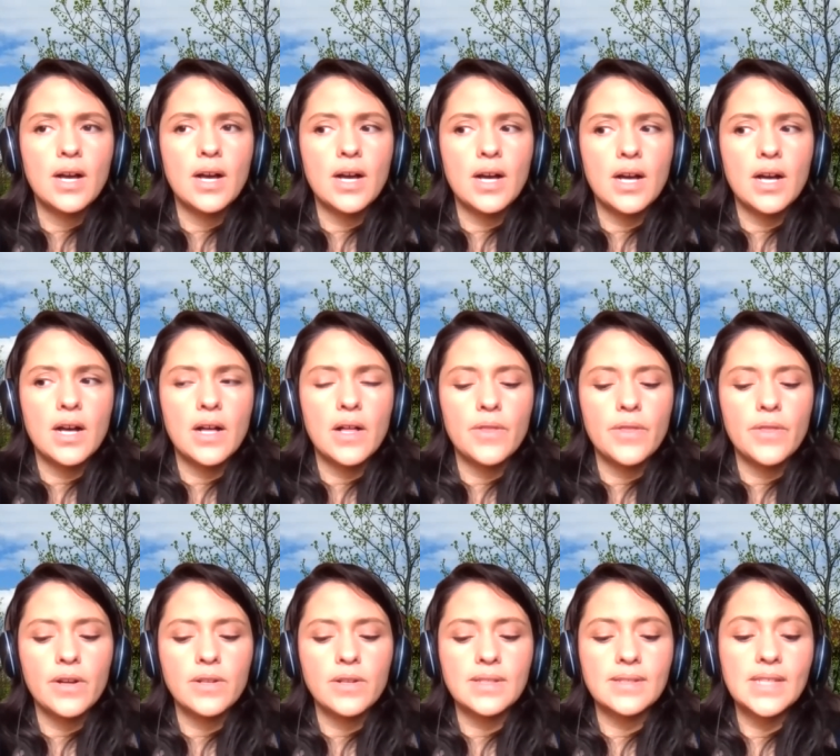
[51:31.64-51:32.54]
Uh,
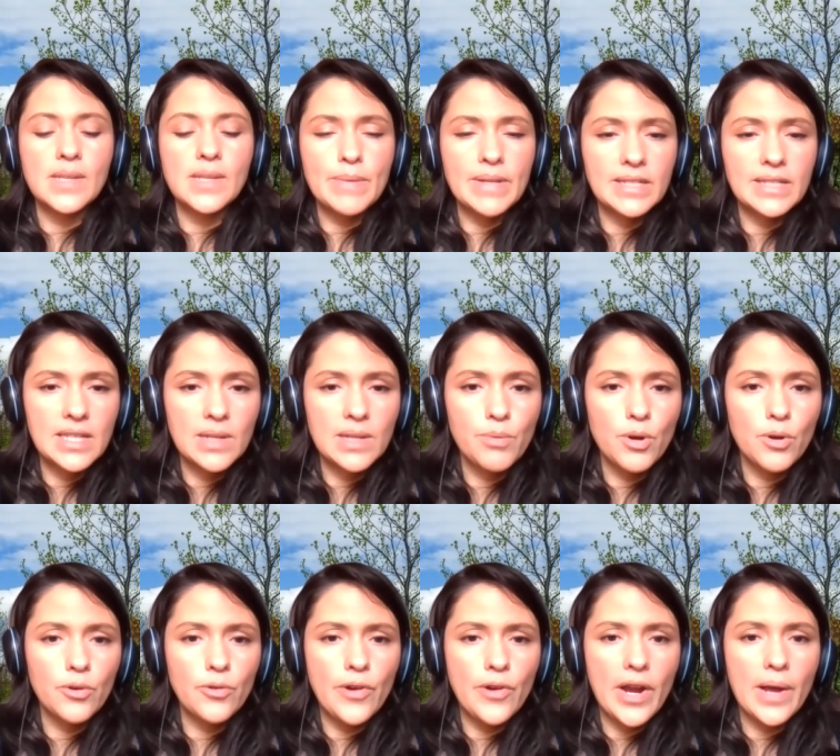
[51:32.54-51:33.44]
there's C P T
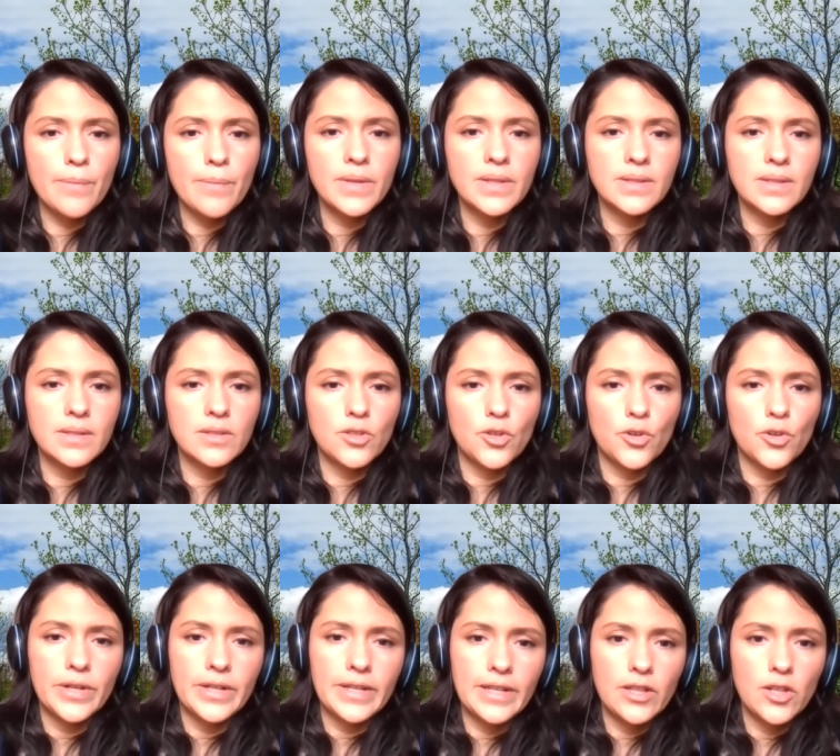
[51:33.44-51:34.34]
program. This is
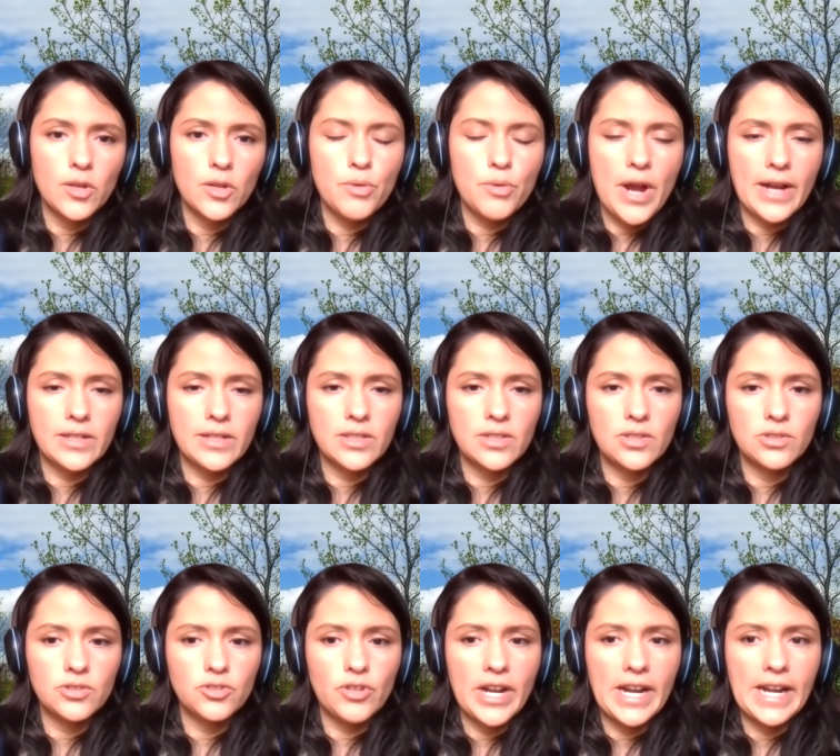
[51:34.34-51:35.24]
curricular
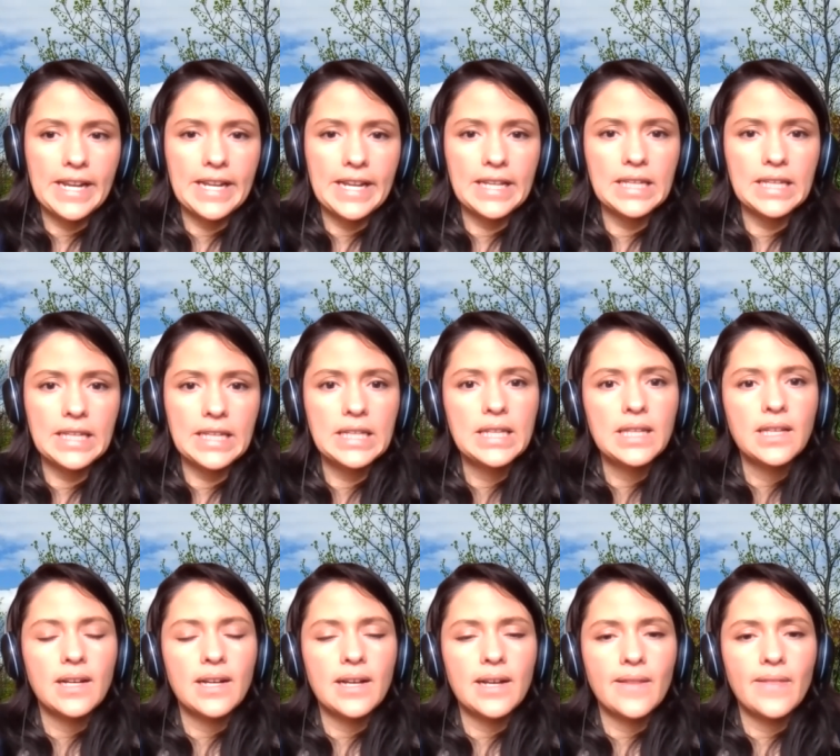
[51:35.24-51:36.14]
practical training.
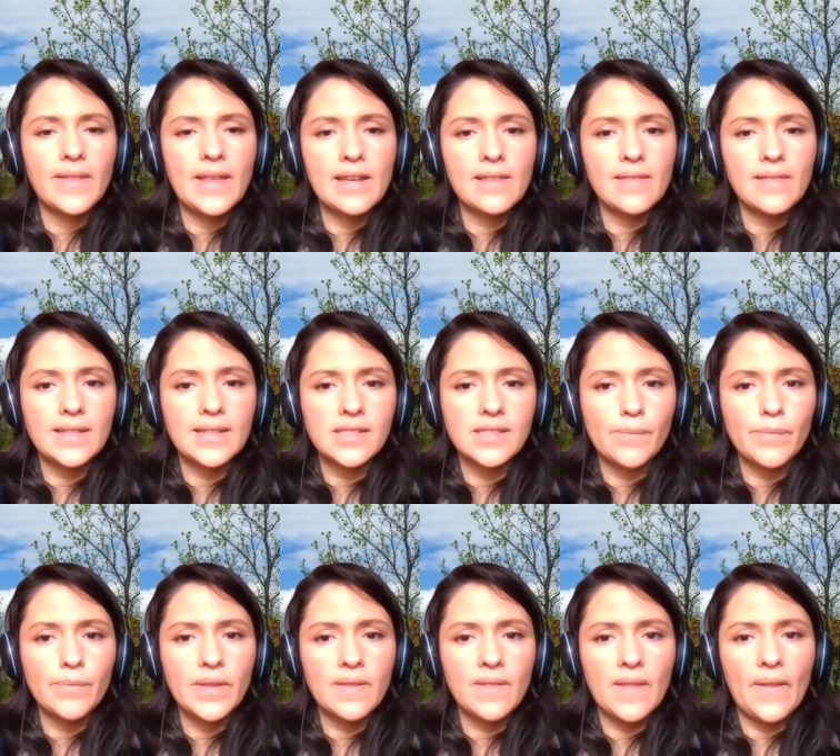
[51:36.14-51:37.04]
Um, they, that's
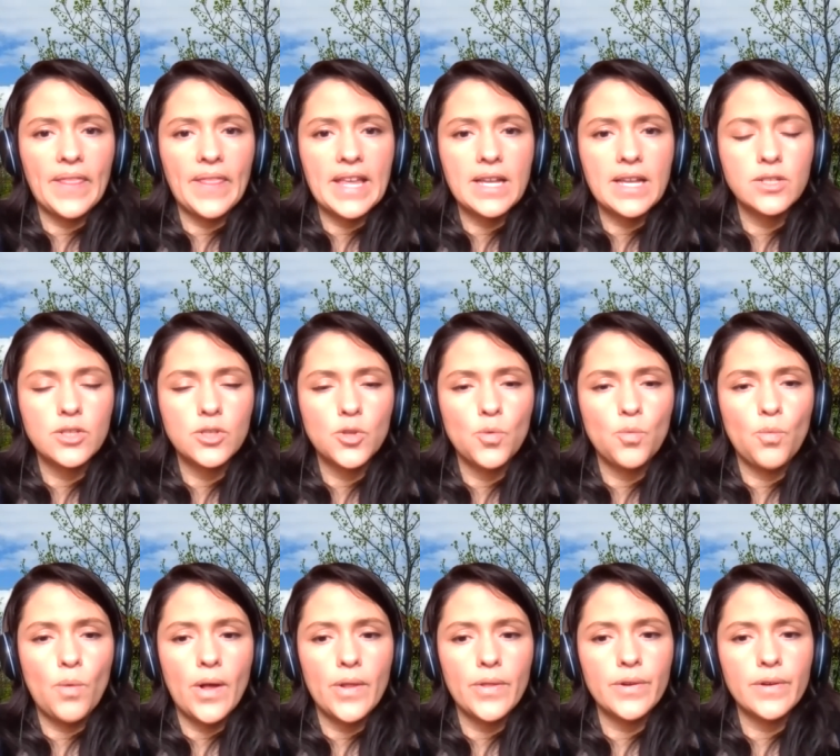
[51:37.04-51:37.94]
something that they can do
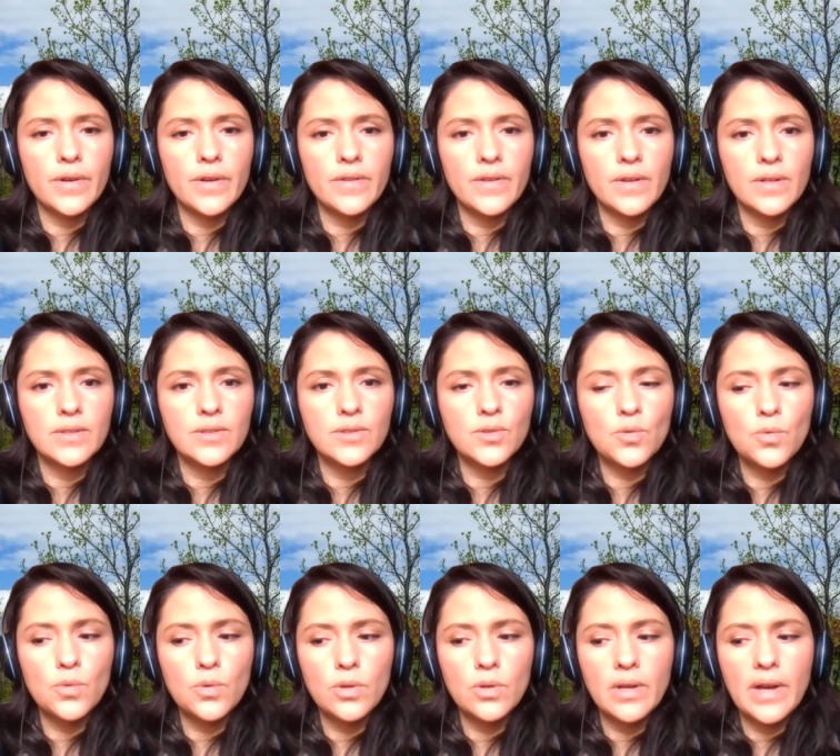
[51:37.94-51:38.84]
while they're, they're in
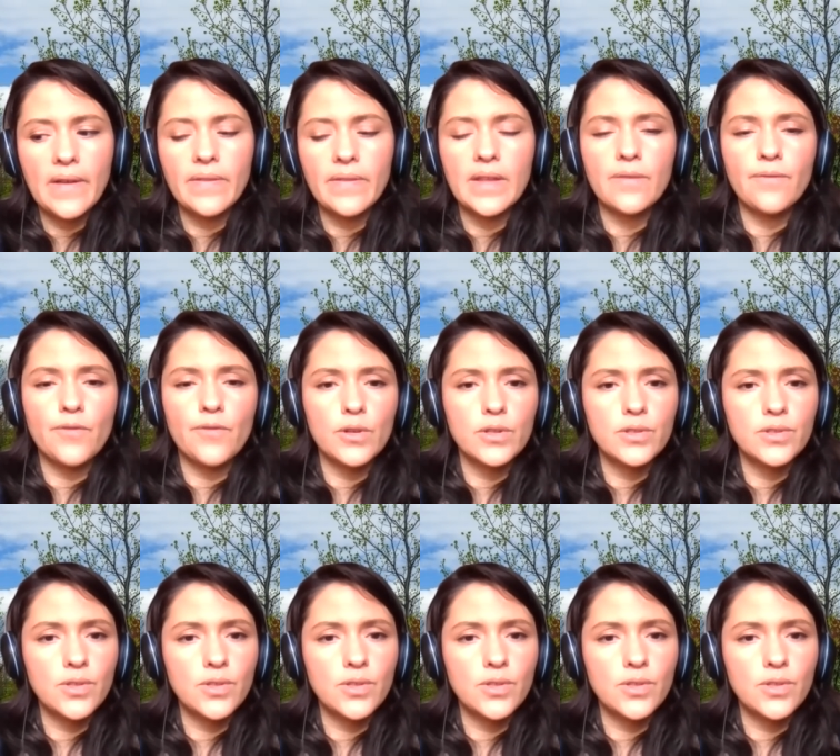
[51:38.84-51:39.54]
school. And then for